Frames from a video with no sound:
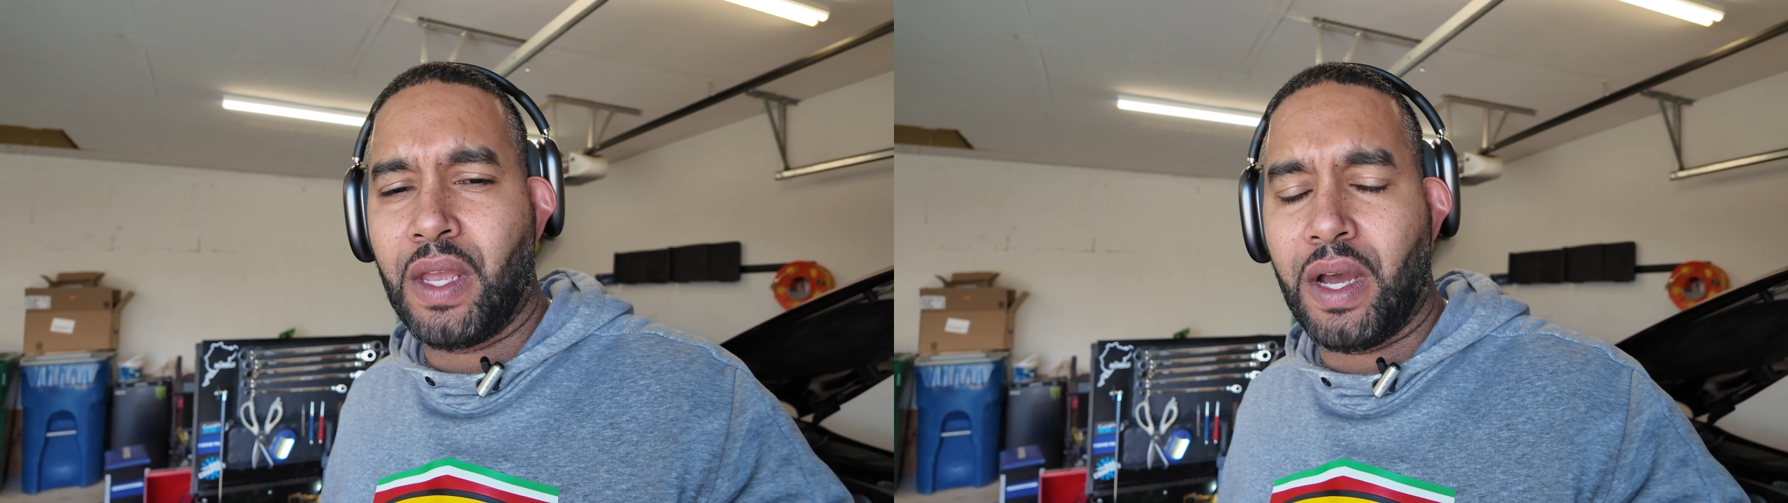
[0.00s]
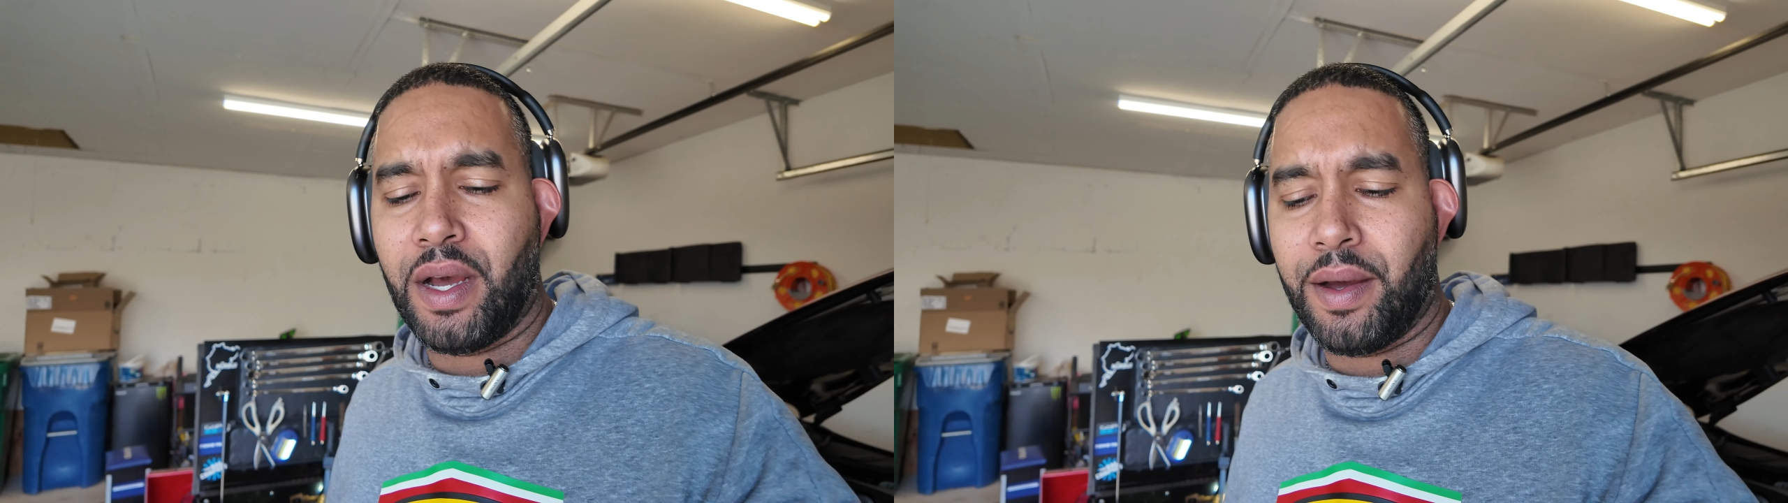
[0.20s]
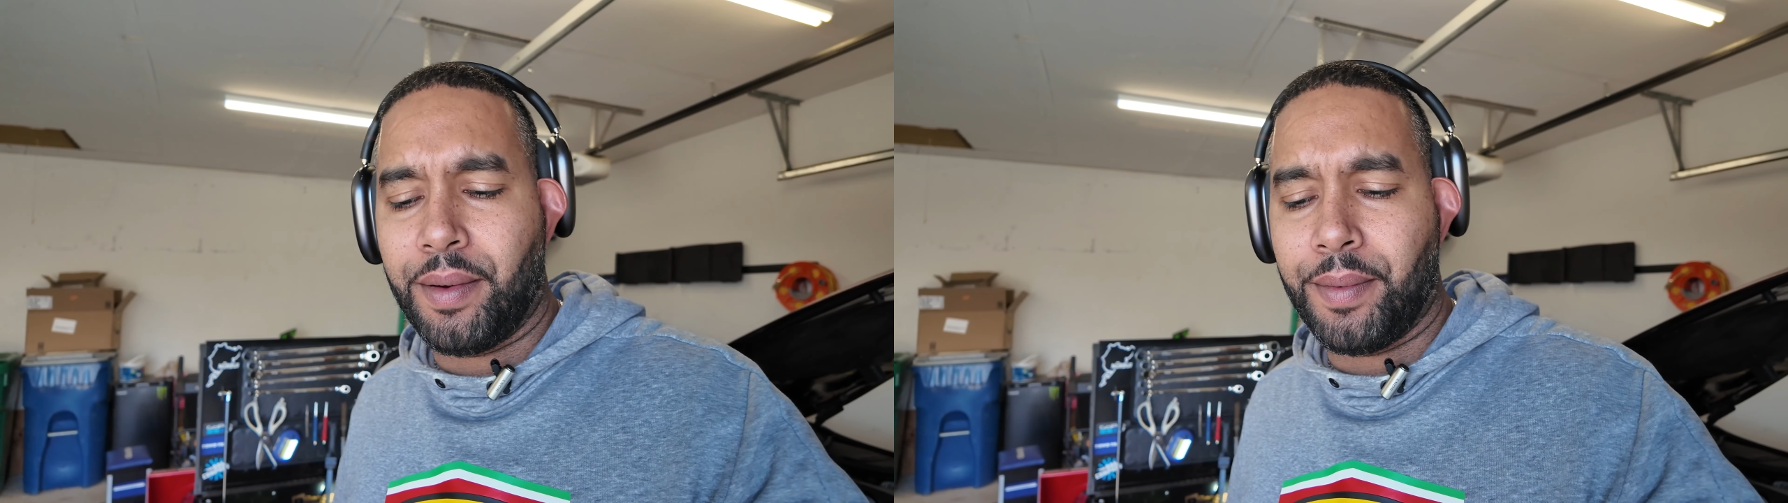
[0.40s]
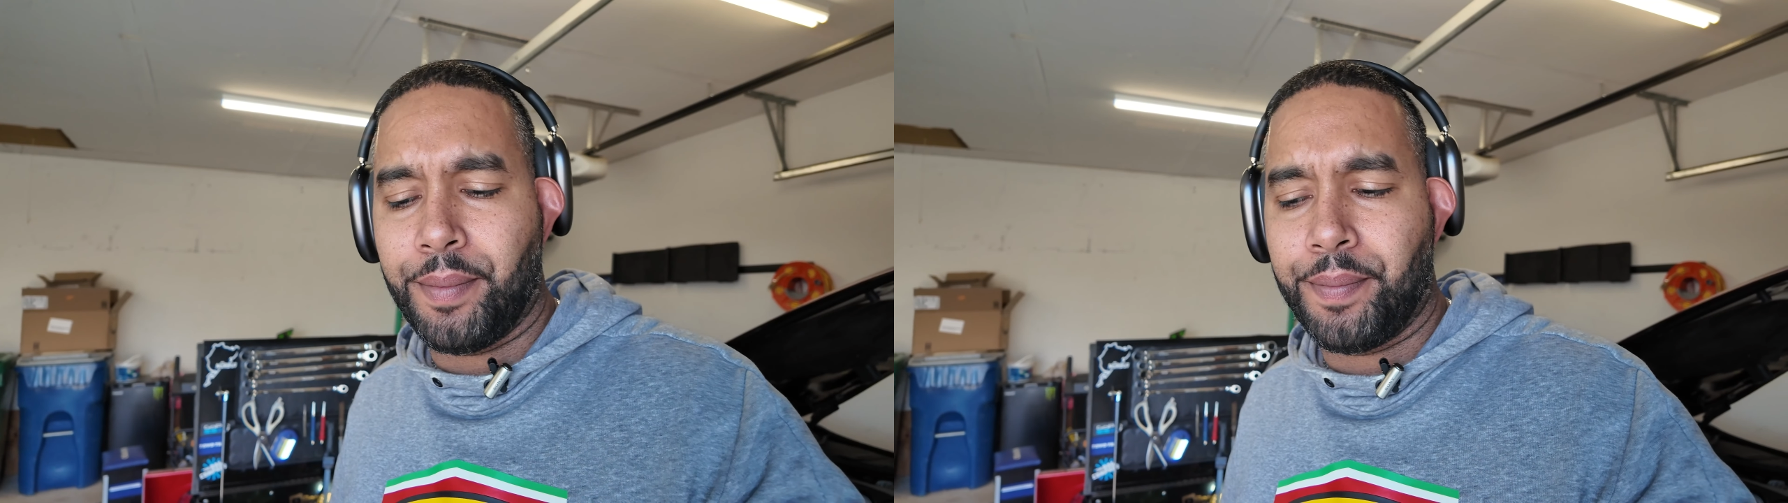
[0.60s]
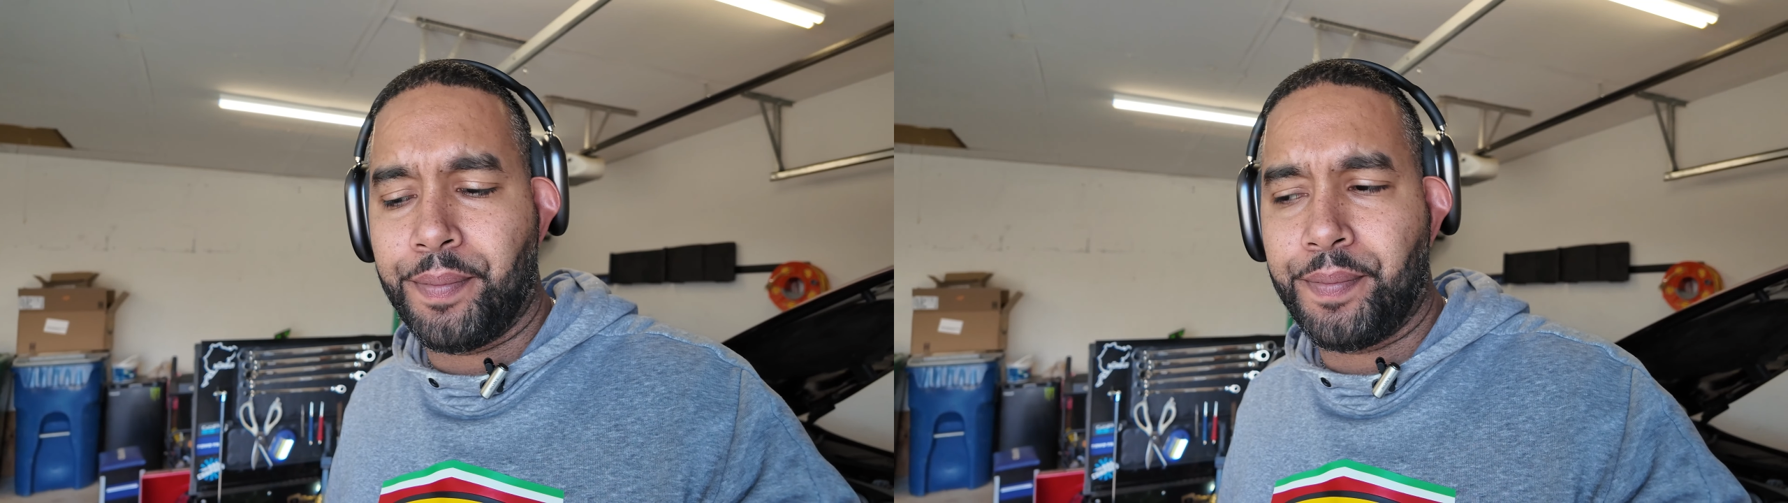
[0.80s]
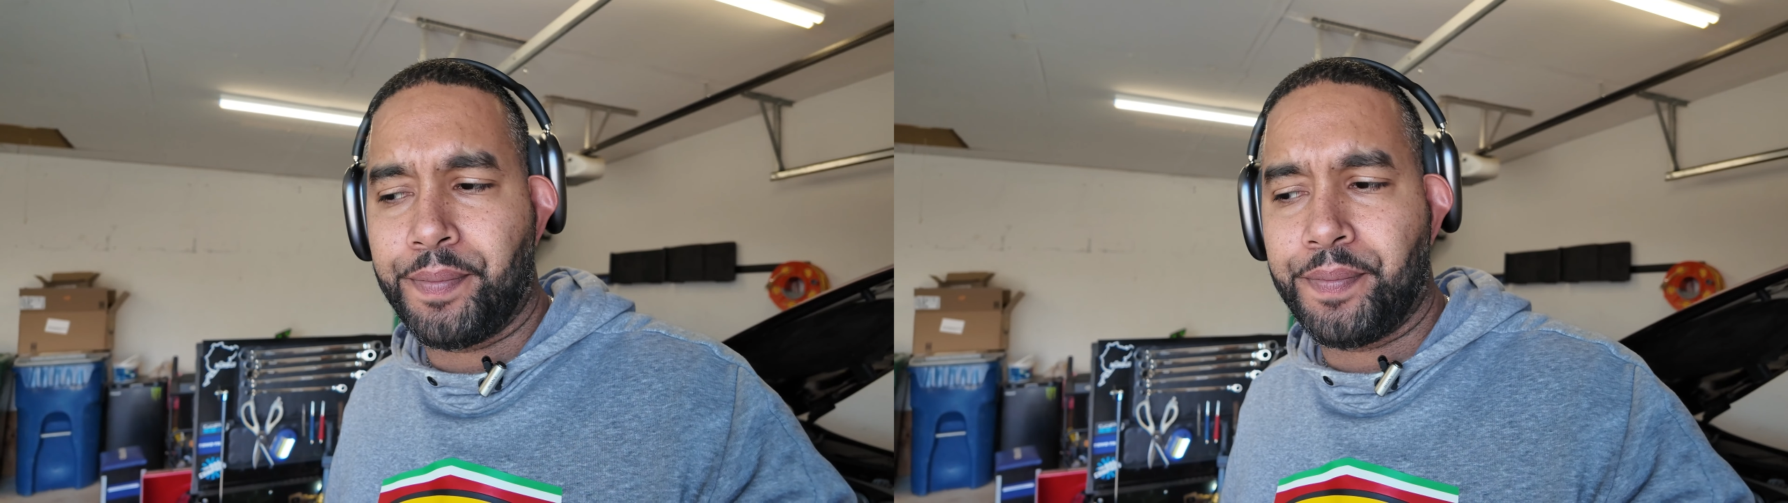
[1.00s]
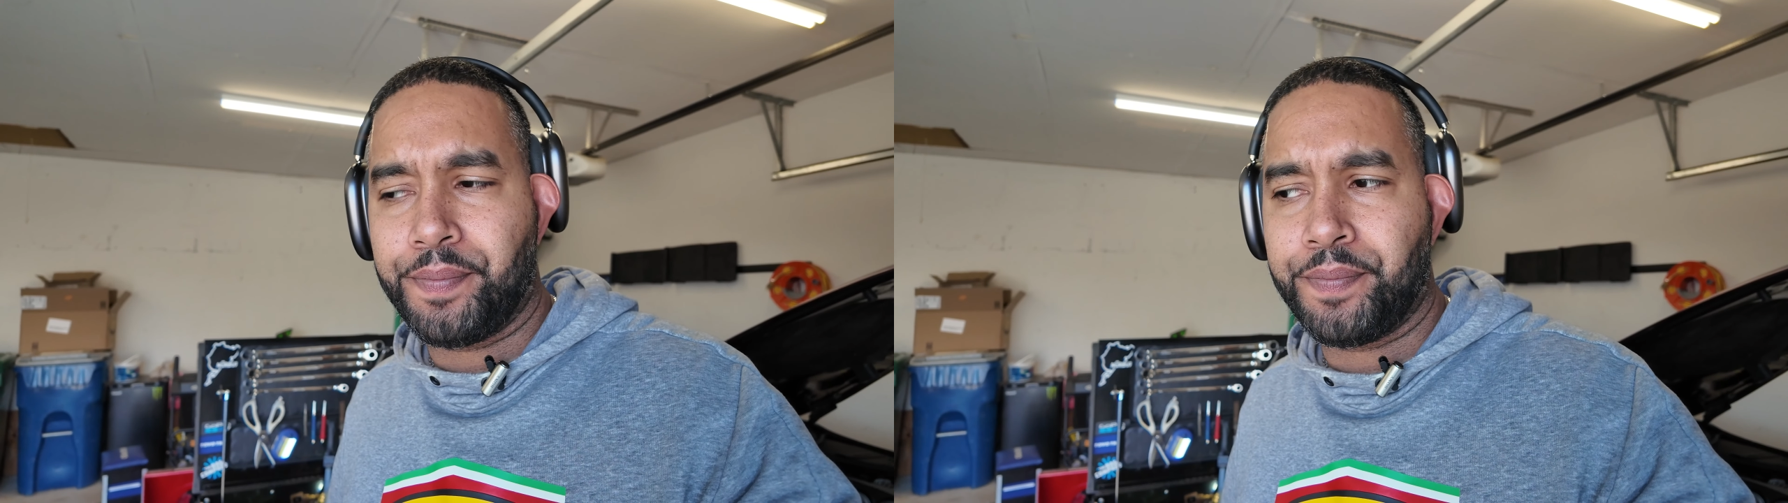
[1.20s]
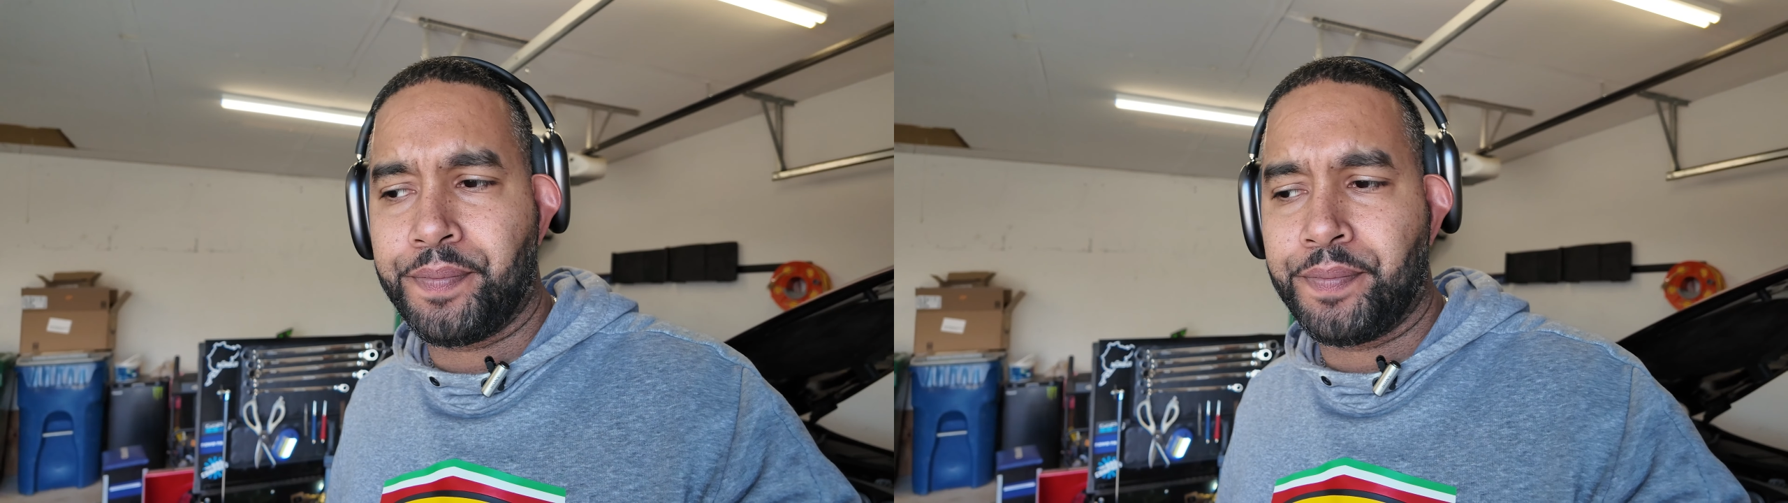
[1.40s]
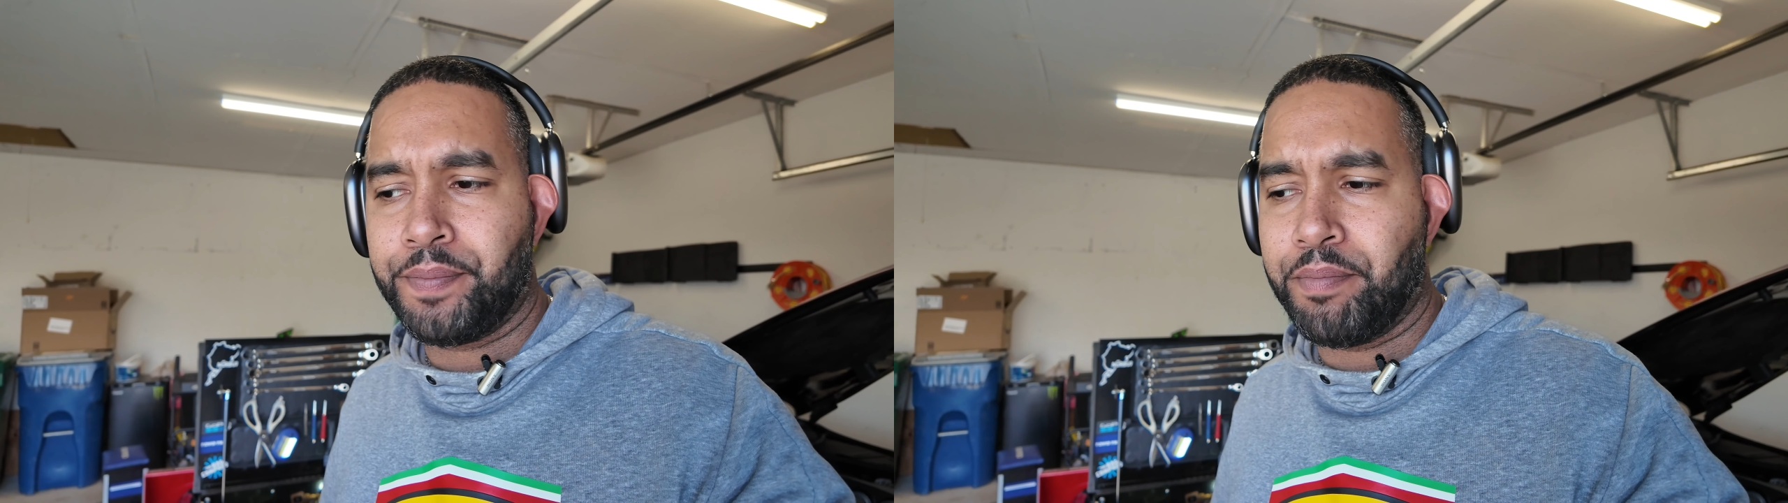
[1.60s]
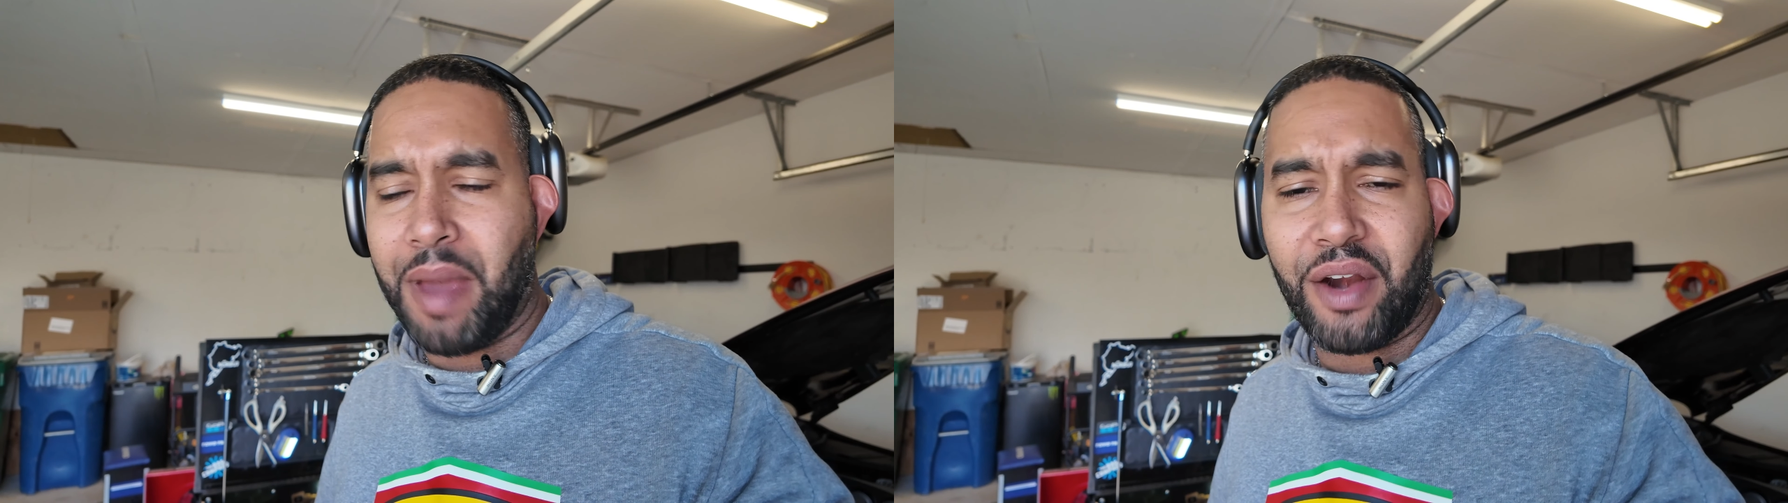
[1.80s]
Um,
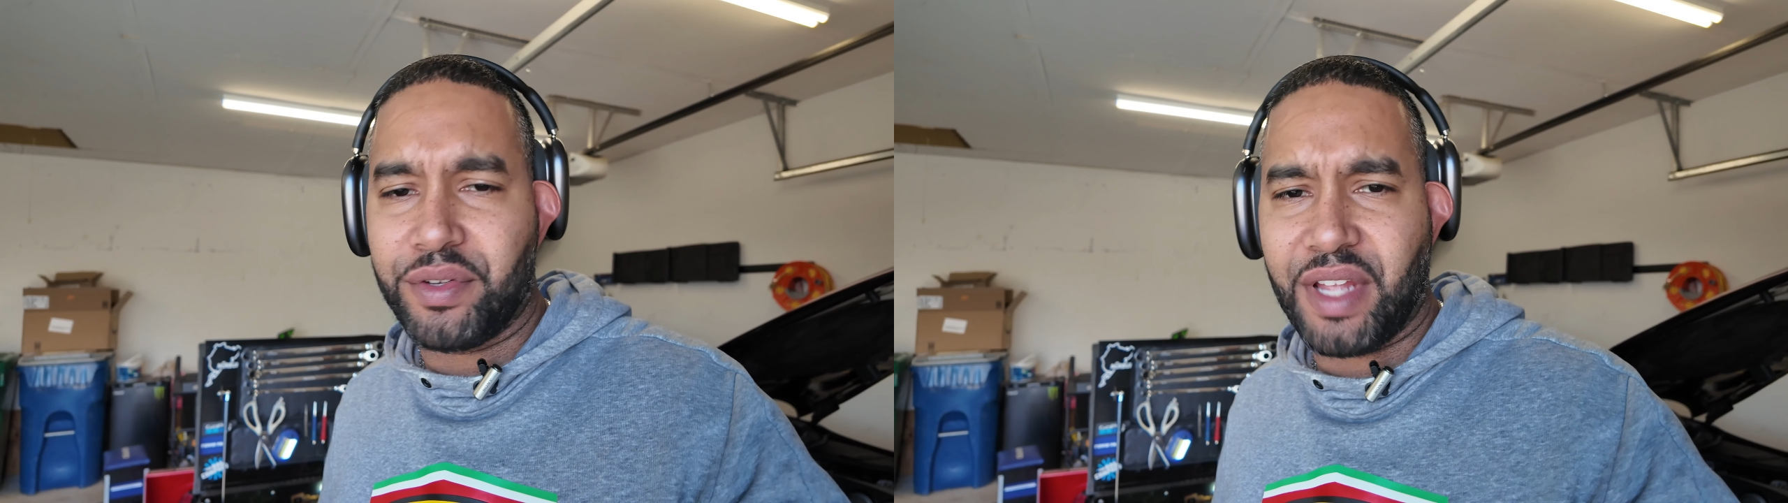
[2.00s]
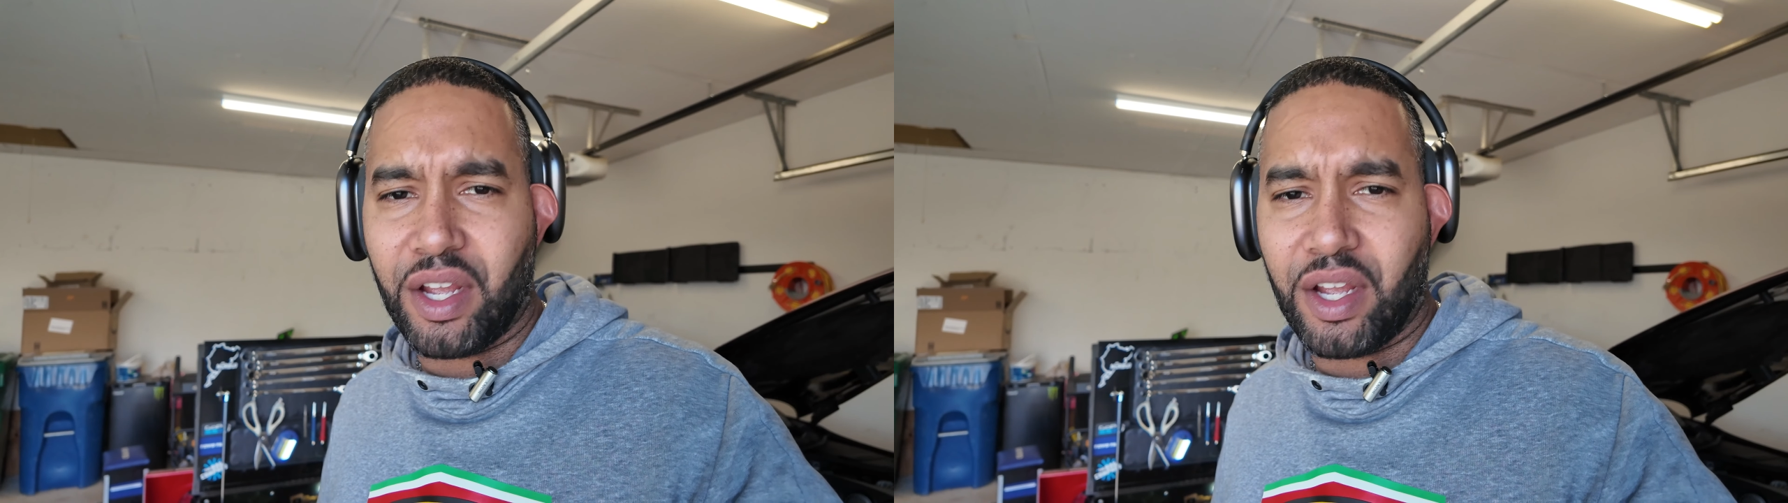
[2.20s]
battery's